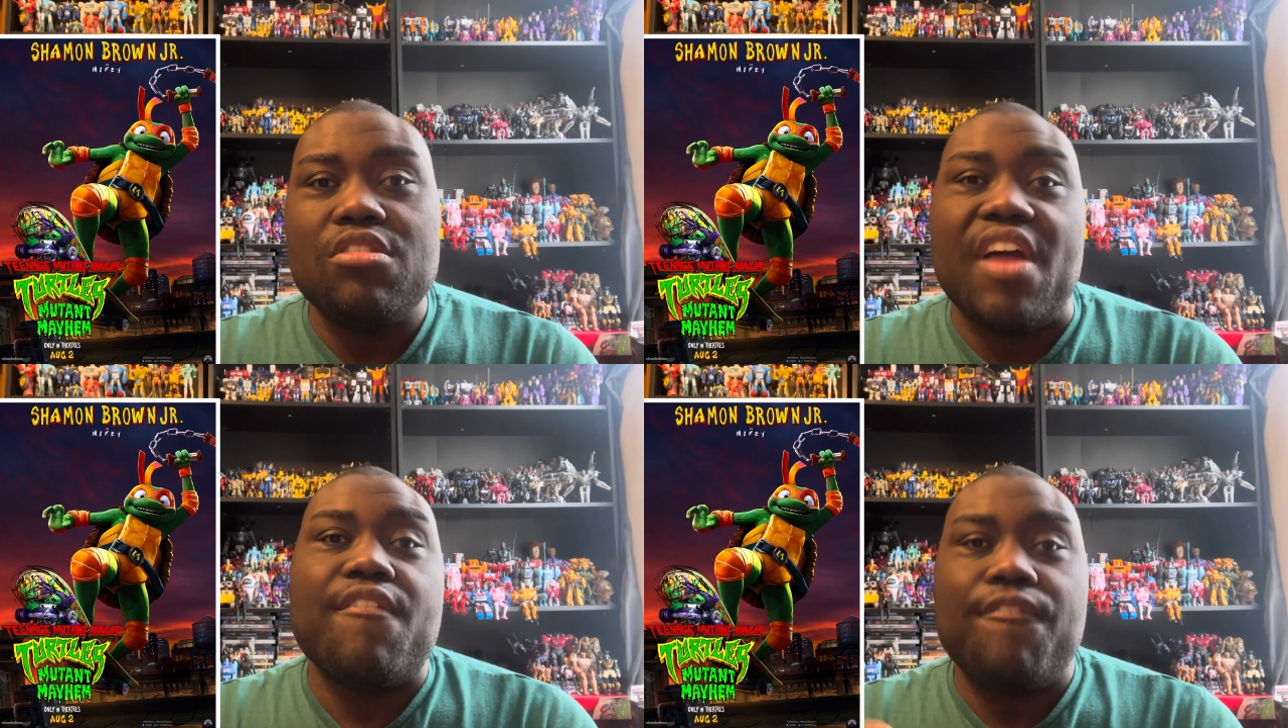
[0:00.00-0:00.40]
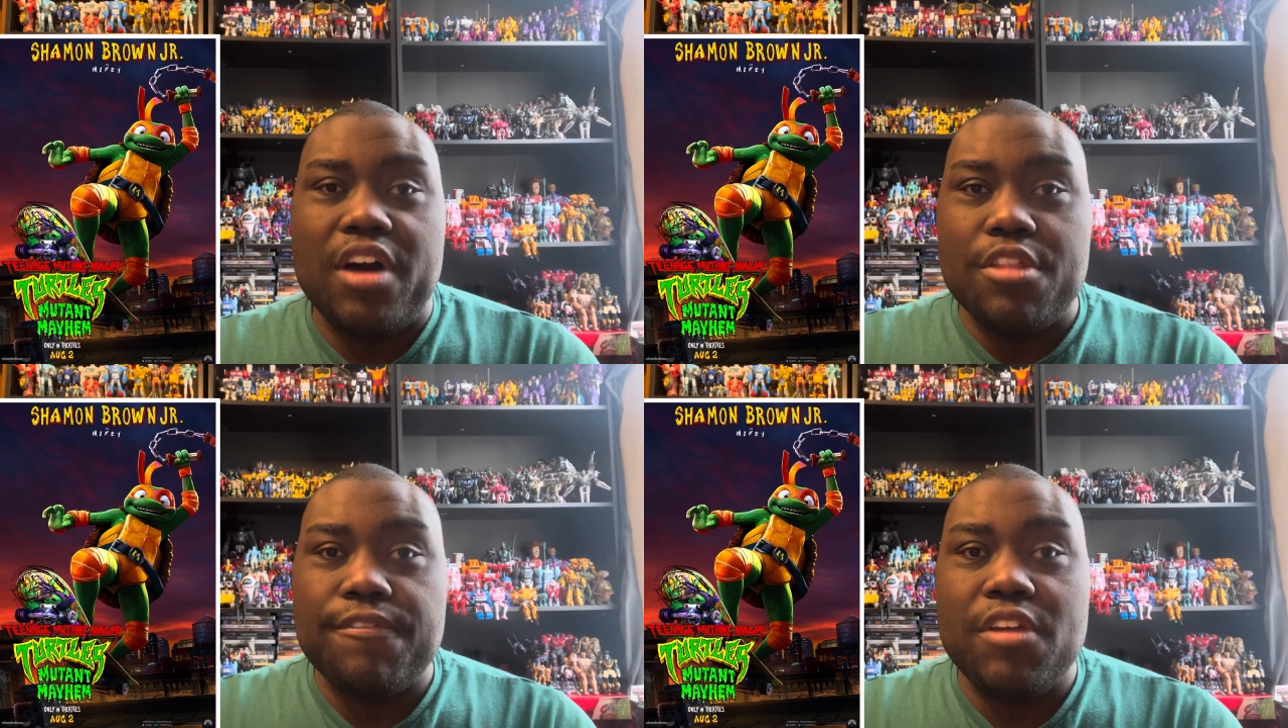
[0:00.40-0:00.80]
They have a
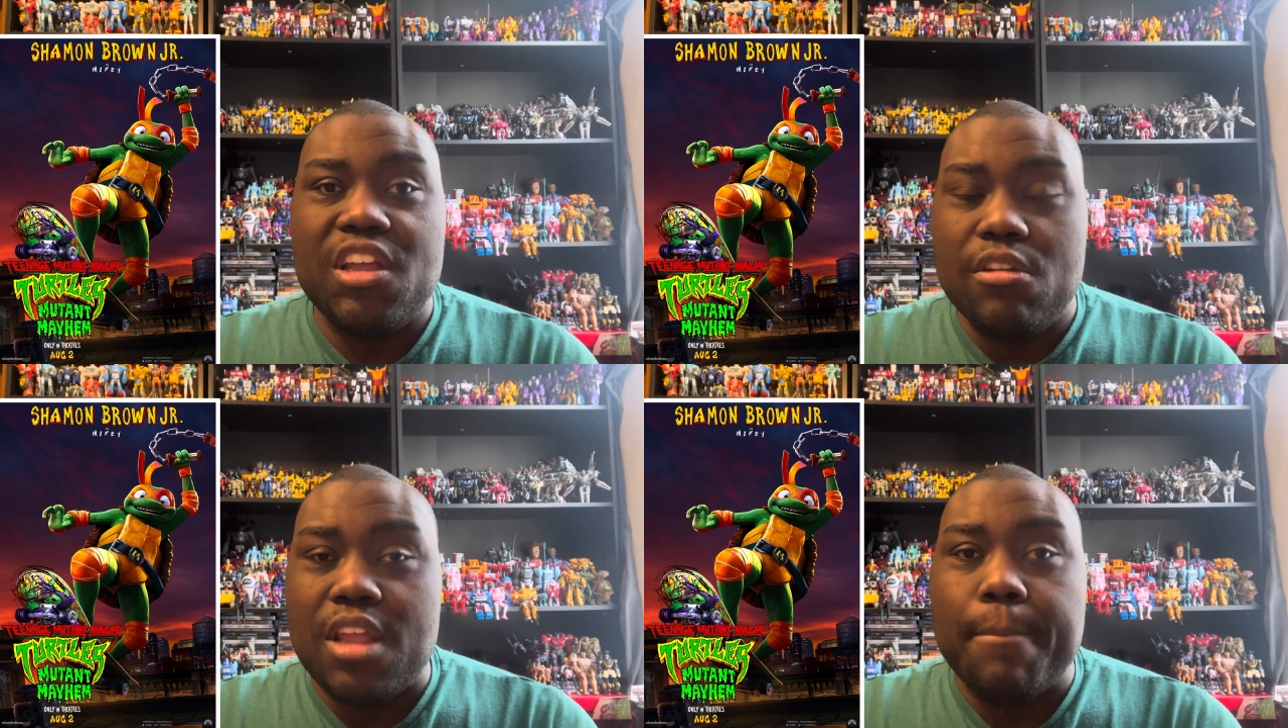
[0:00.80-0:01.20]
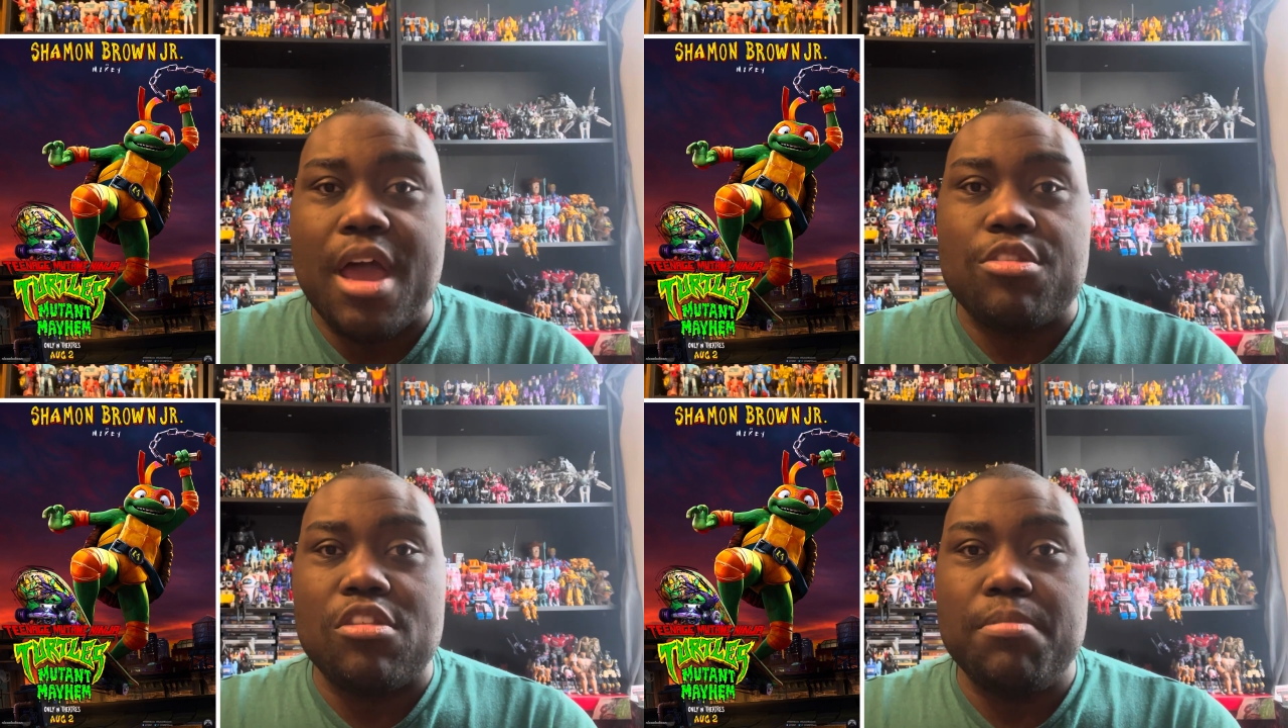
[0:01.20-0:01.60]
father figure named
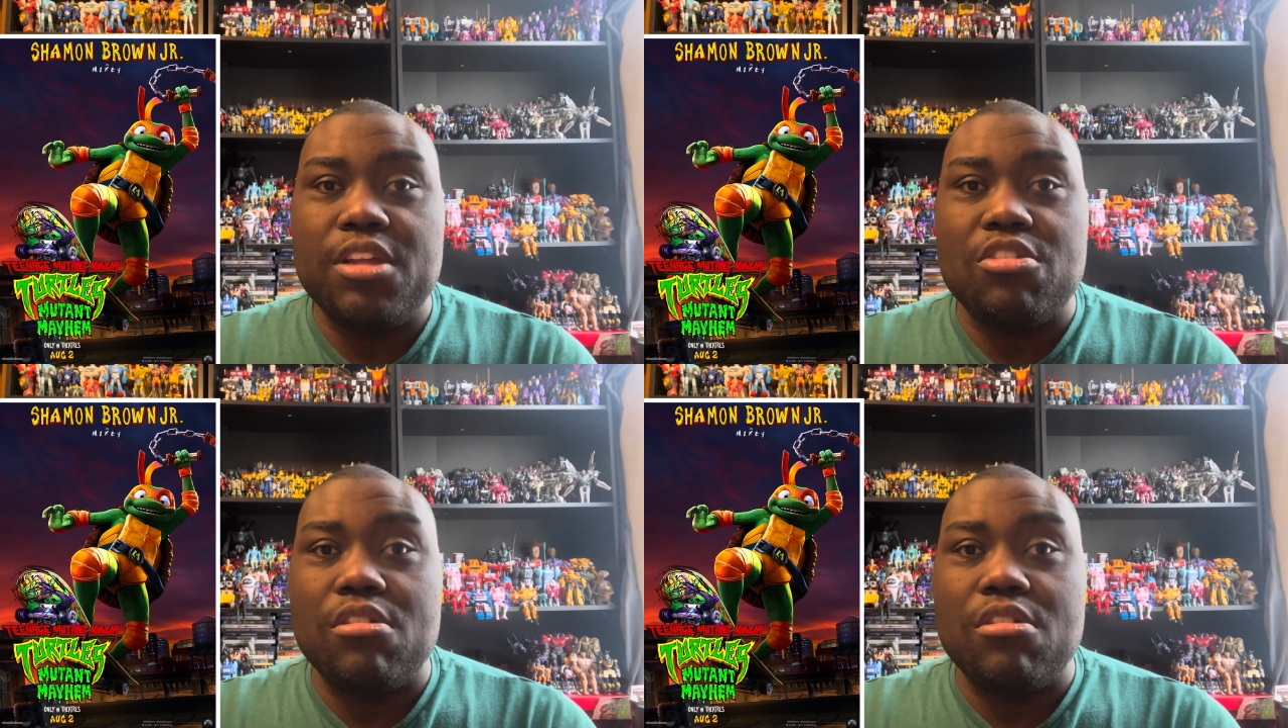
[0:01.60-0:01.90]
Master Splinter,